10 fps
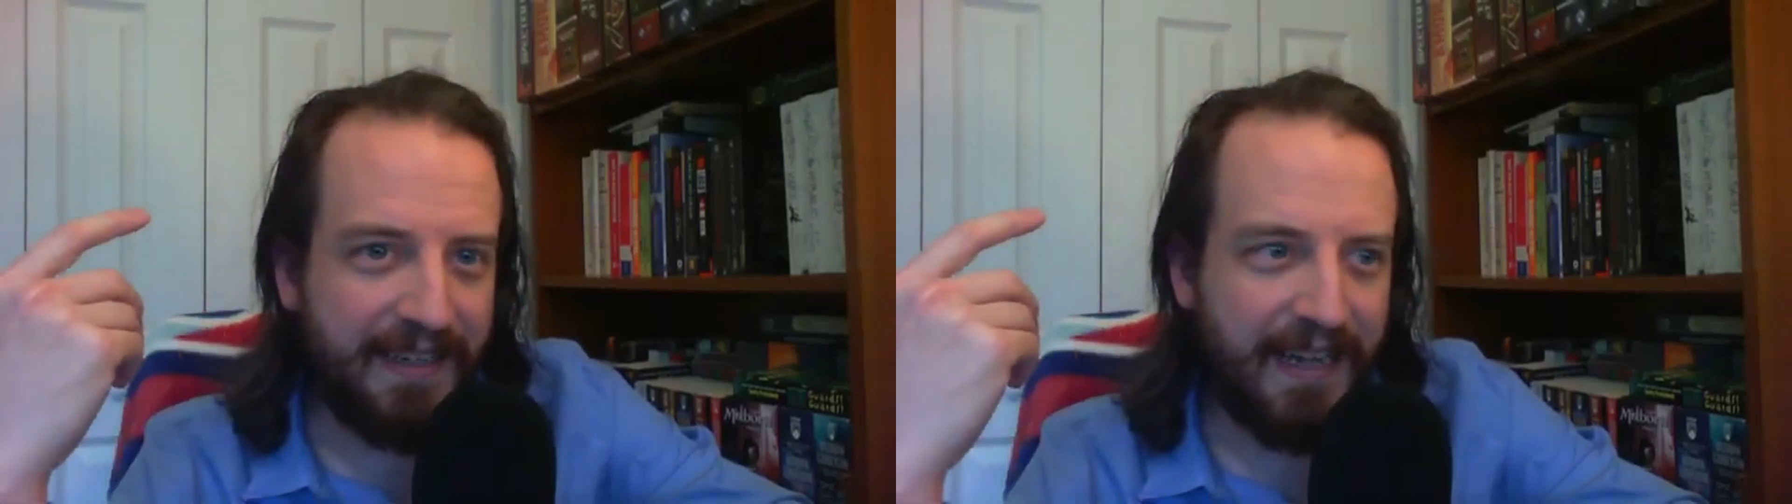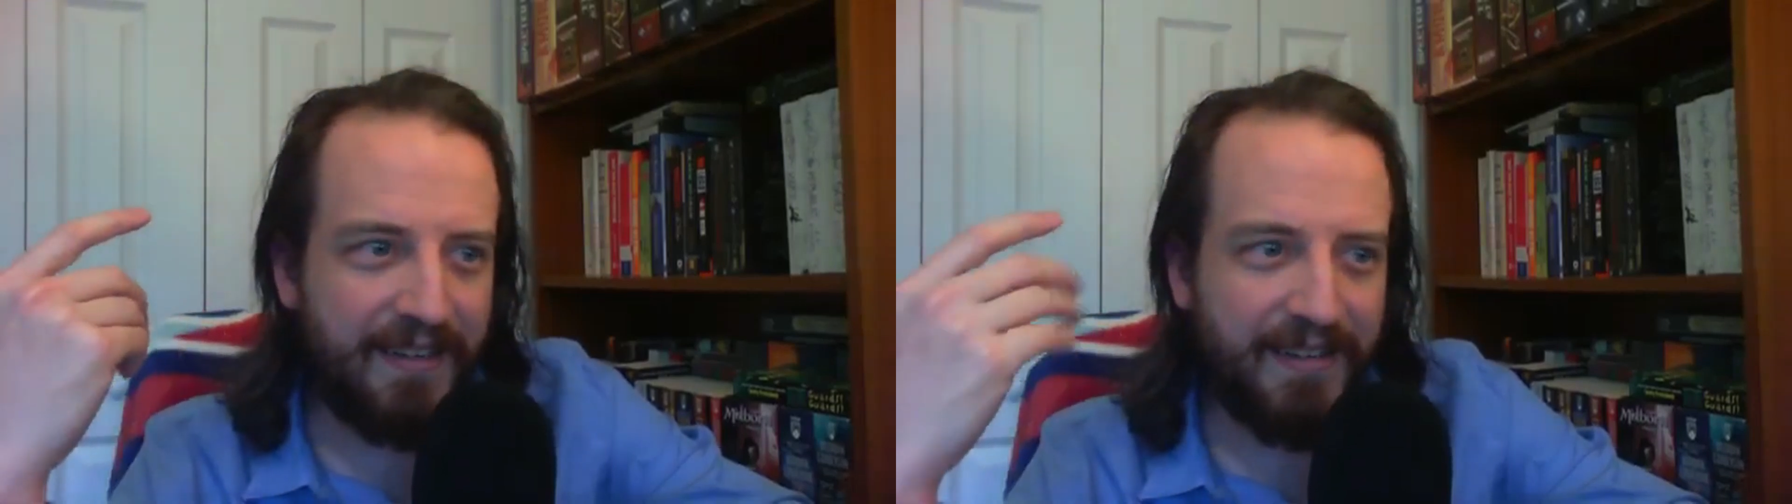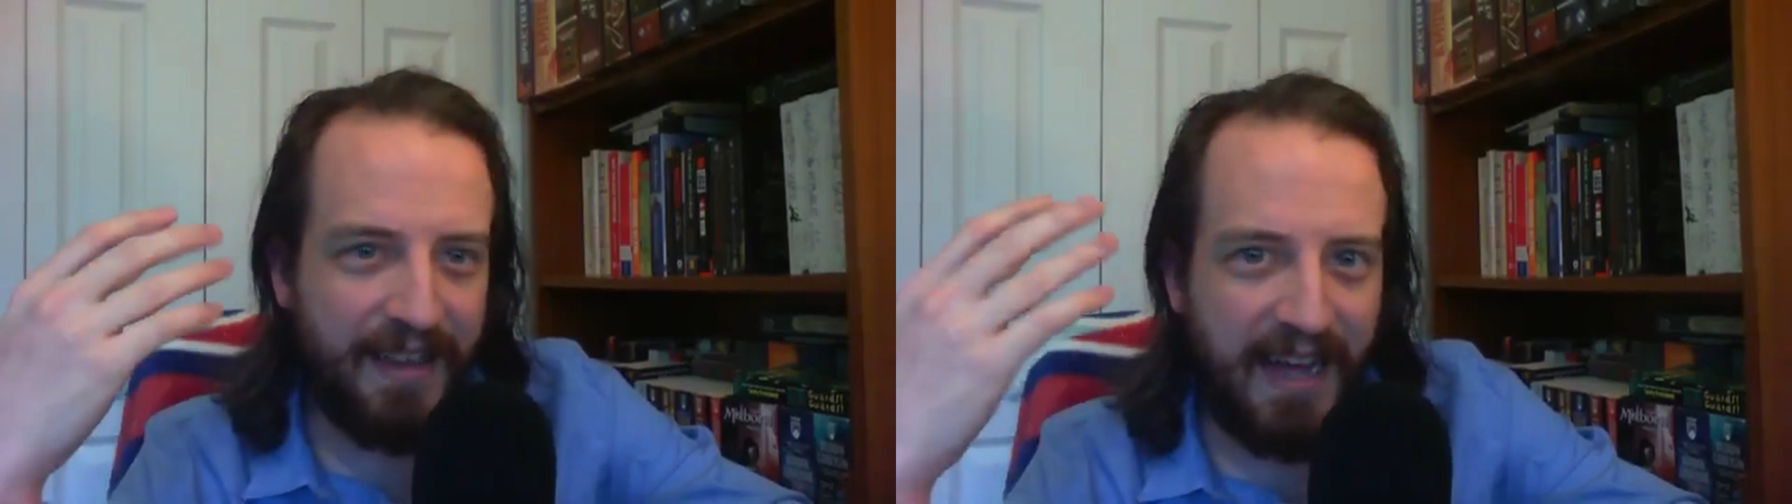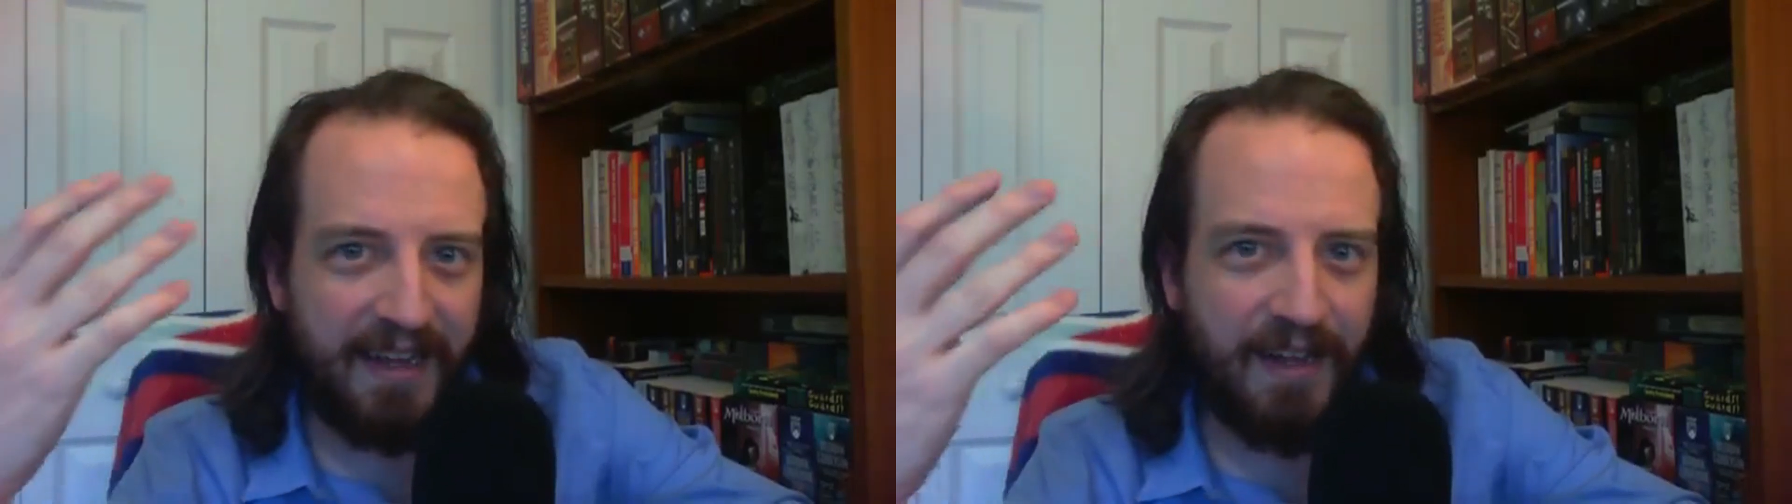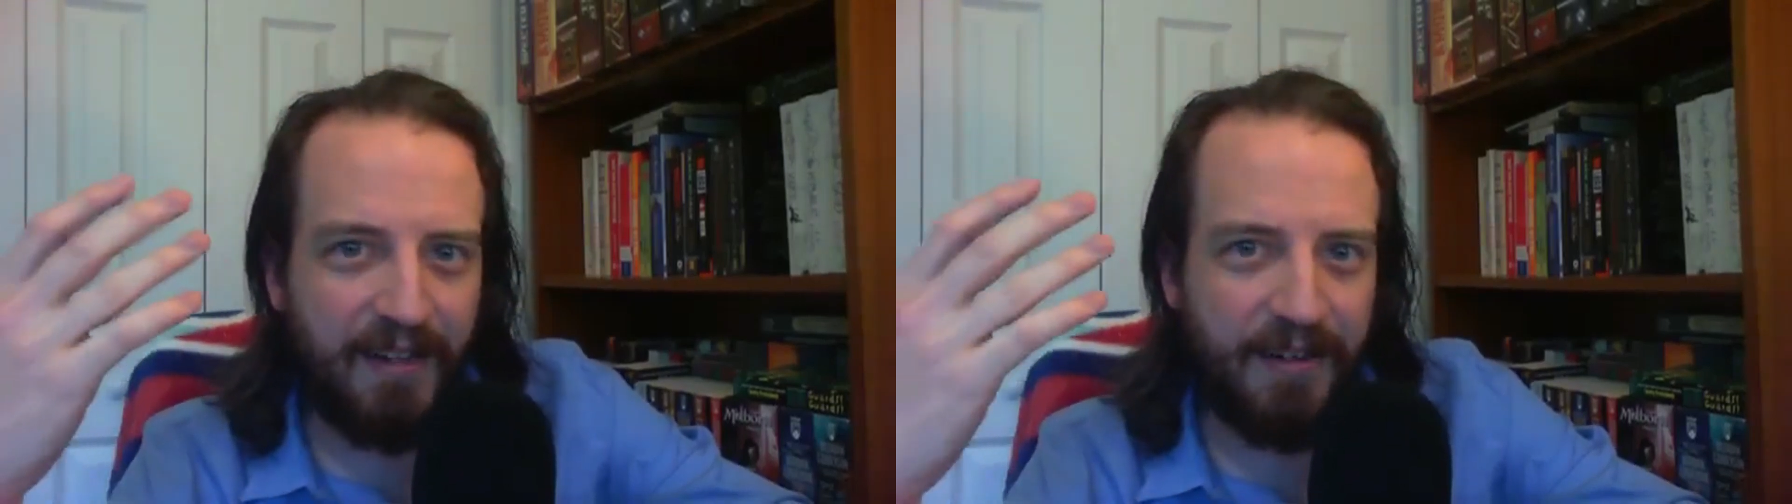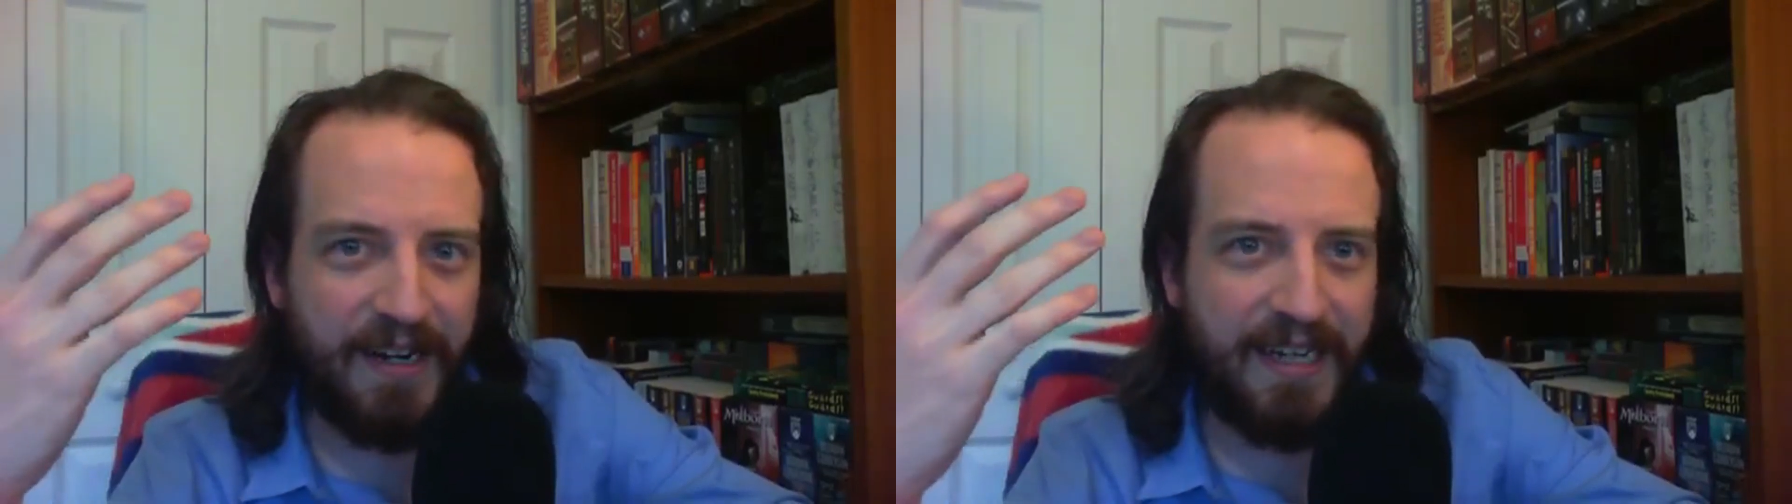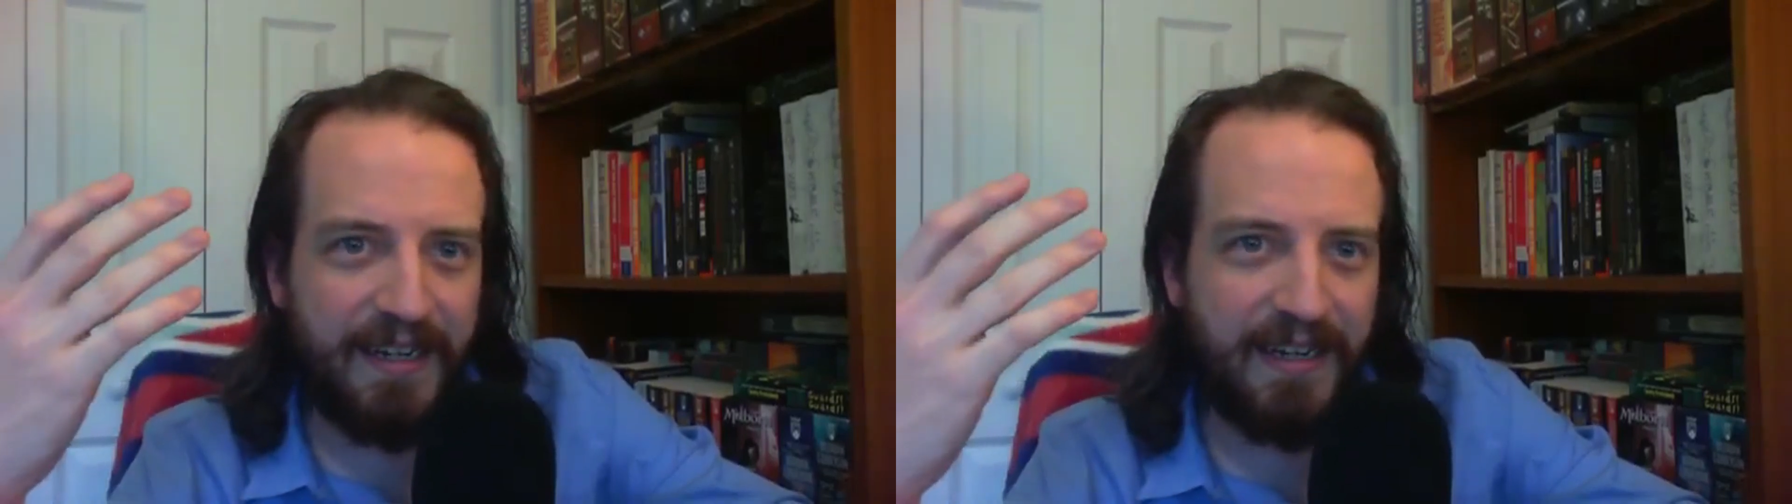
gets that color in it